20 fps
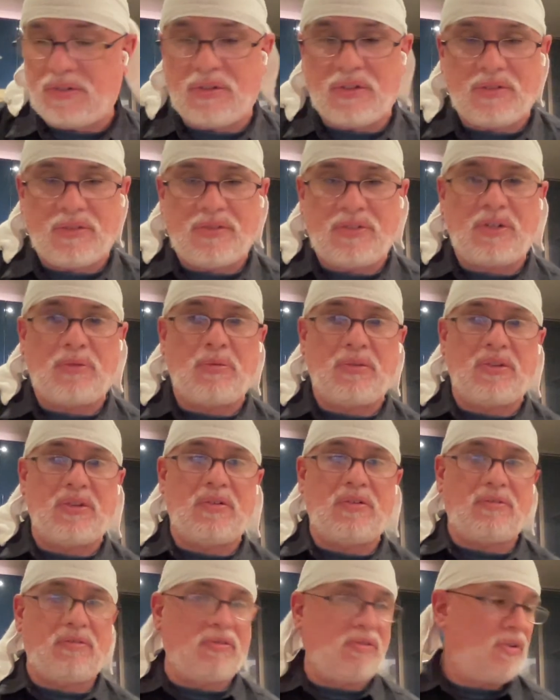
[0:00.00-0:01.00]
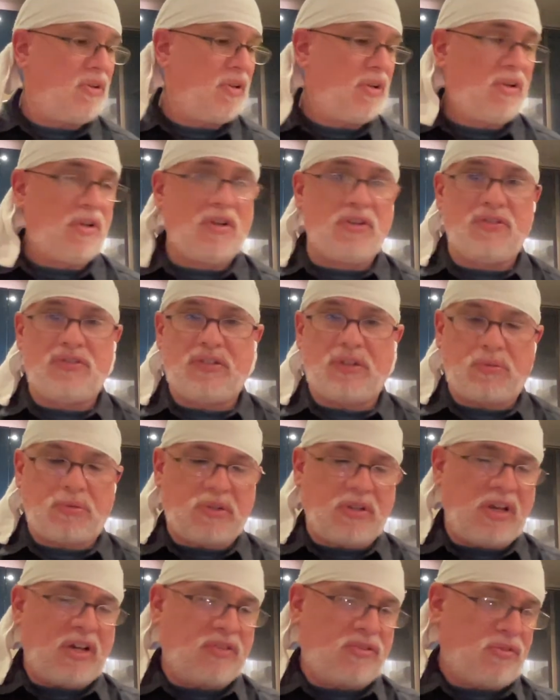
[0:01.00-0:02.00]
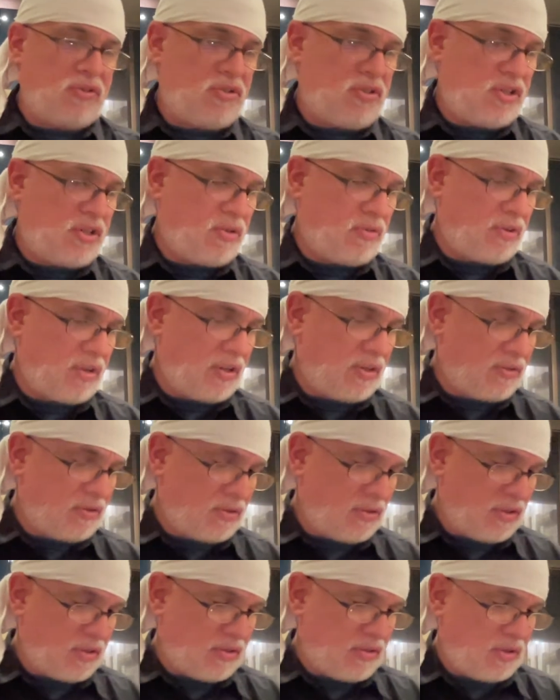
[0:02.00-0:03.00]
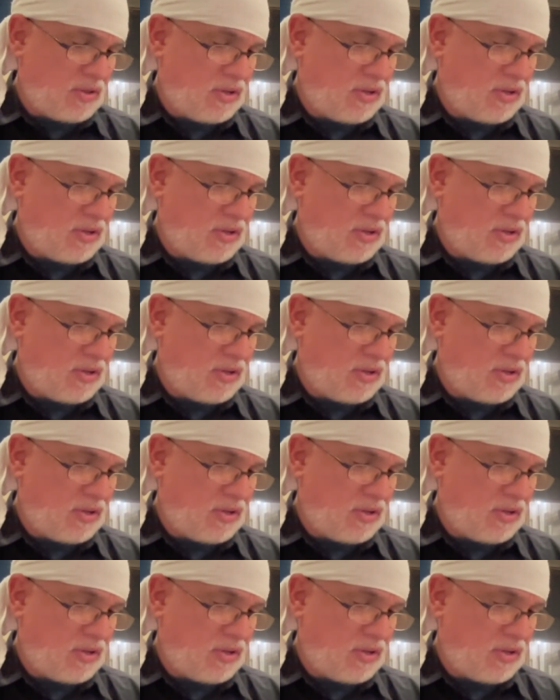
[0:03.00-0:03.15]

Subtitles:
Stick with the X or G grades. Let's see.